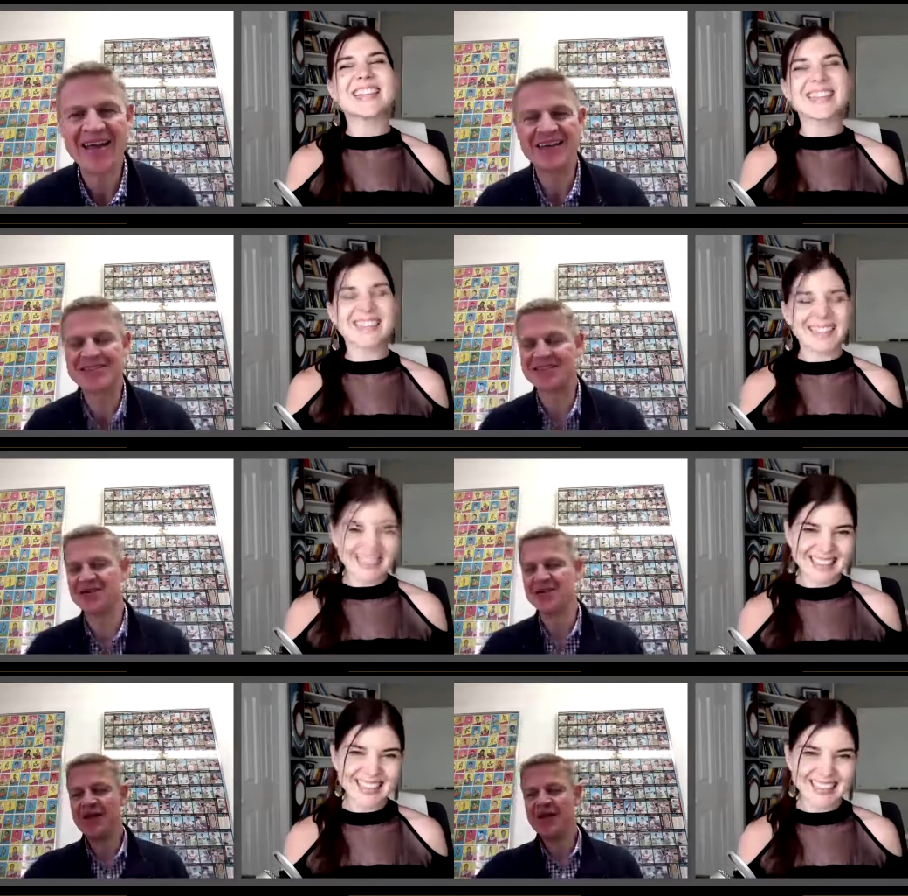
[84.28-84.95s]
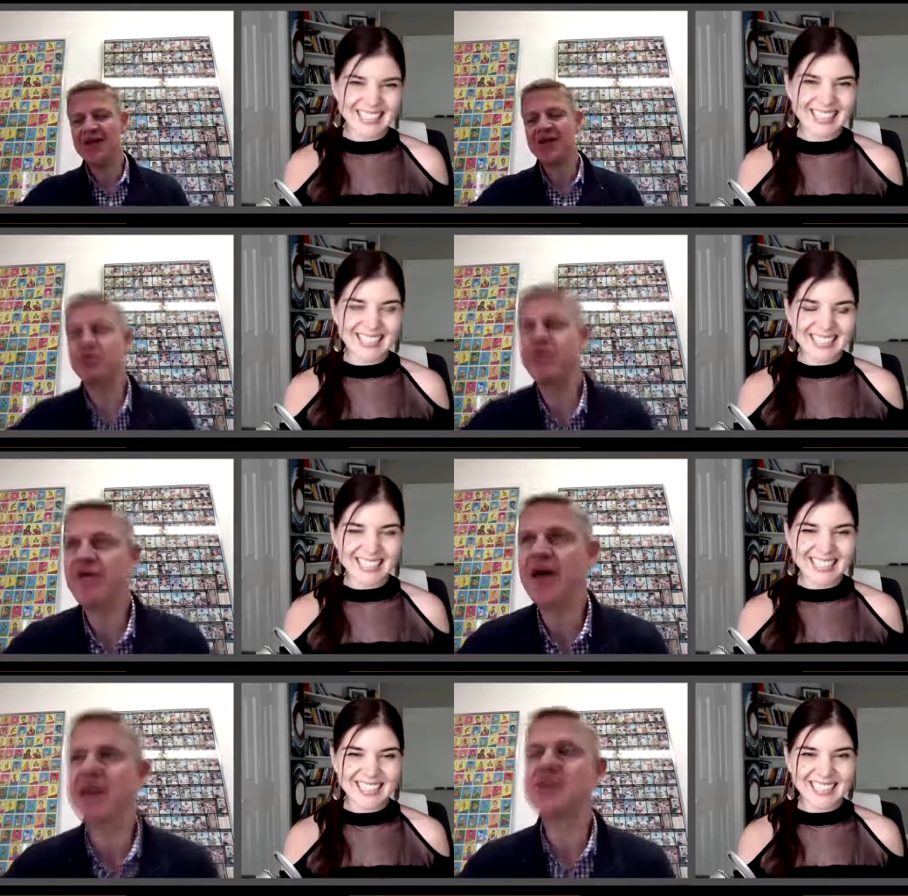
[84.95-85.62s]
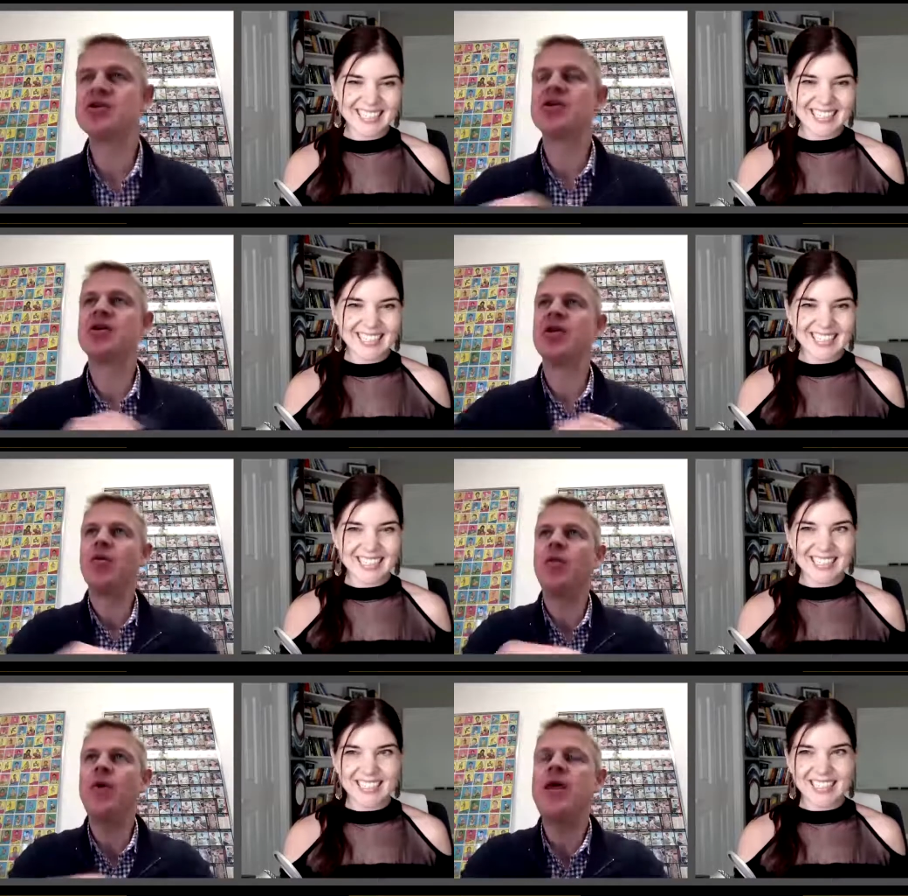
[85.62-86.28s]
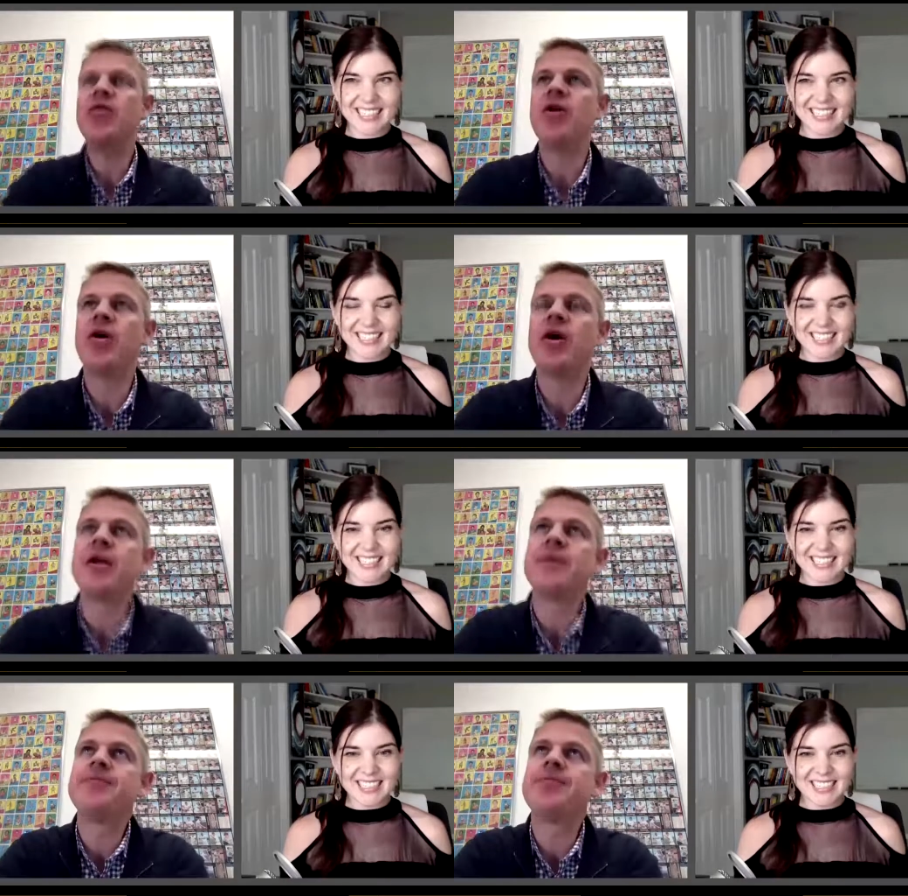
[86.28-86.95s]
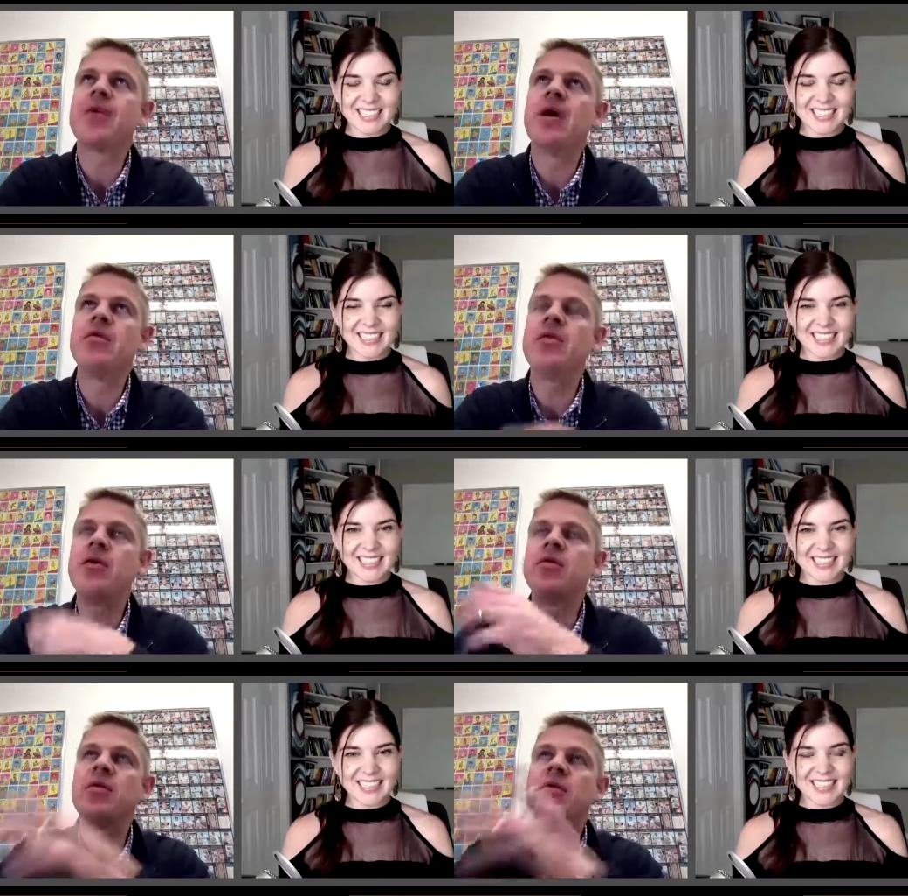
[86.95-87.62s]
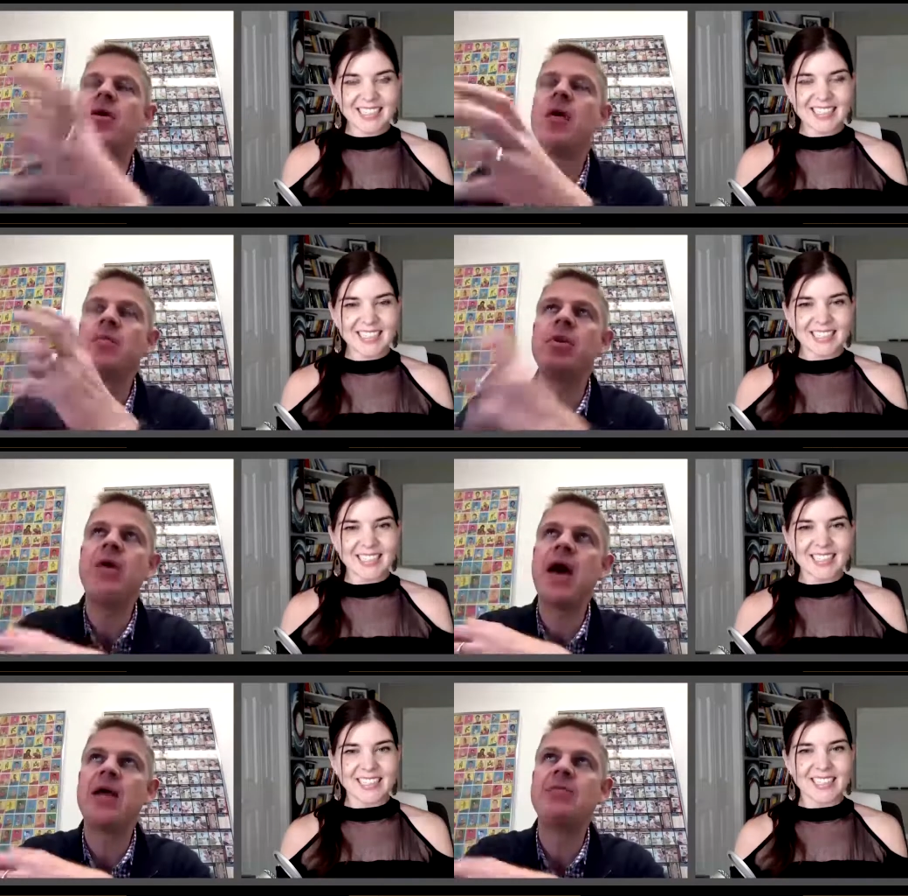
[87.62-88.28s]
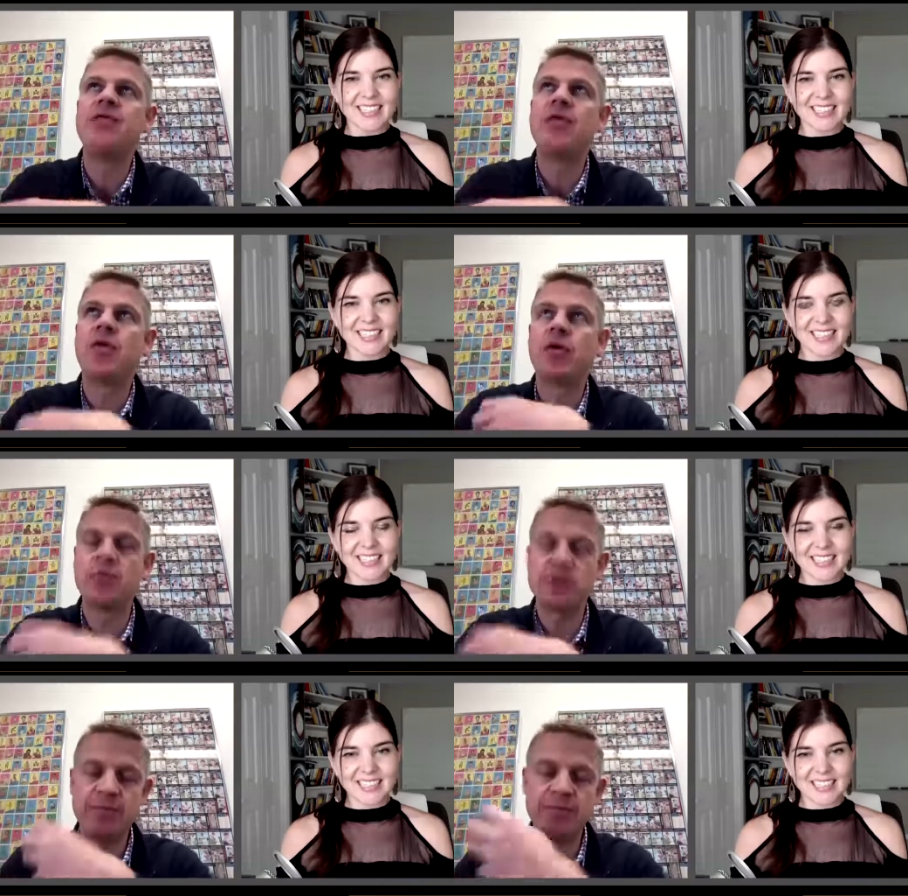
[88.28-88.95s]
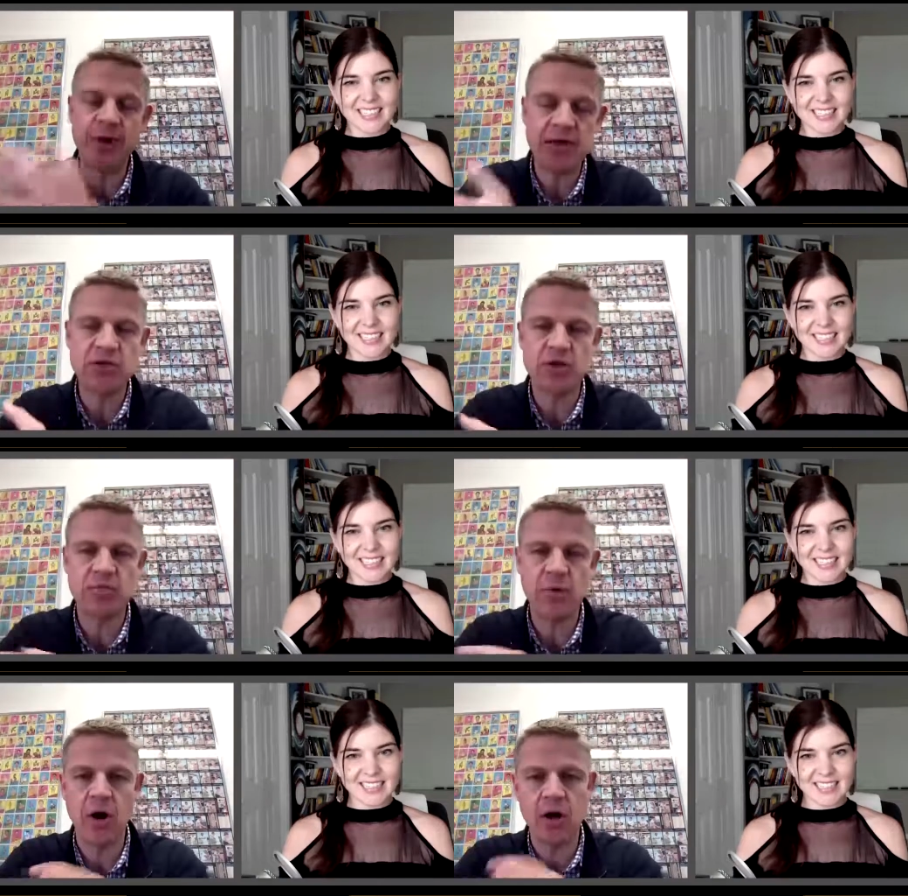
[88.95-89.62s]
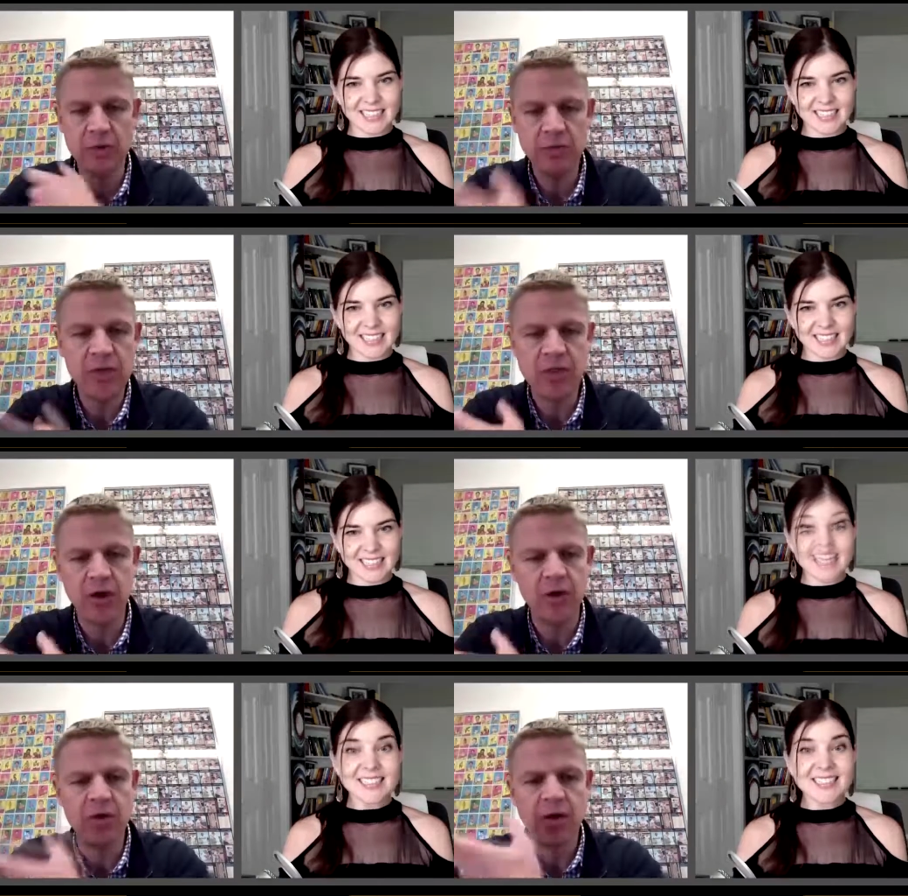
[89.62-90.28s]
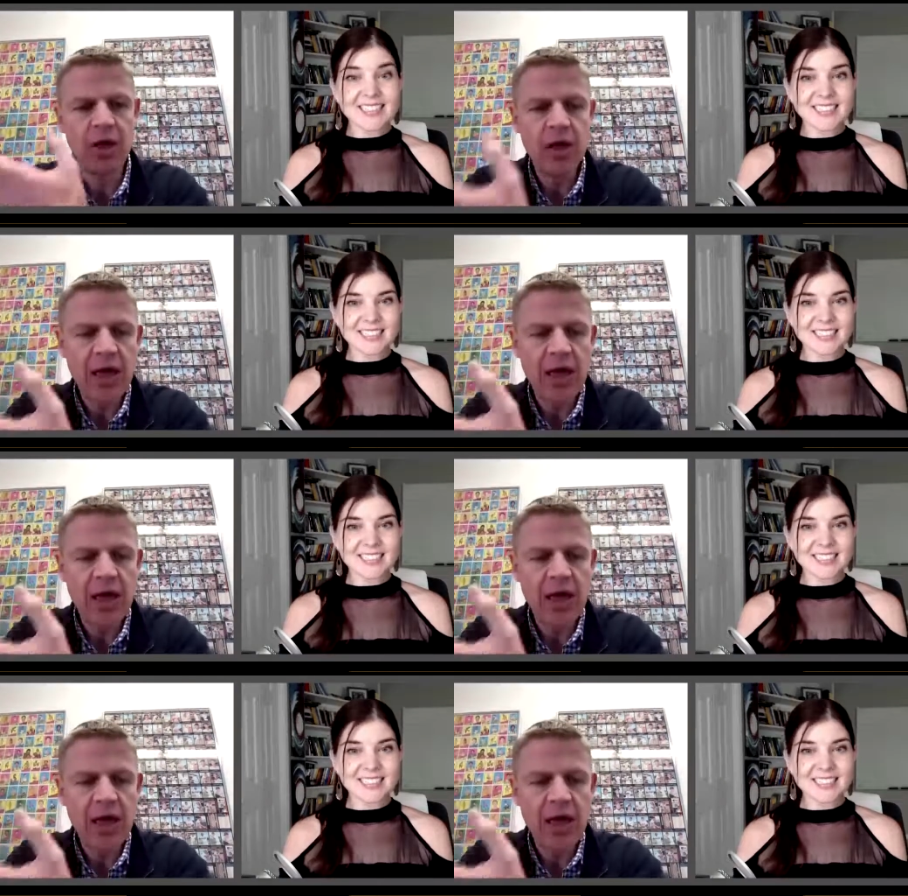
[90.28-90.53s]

Speaker 1: I guess. So, you know, with FanDuel, we thought the, the company we had before was a prediction market. We thought,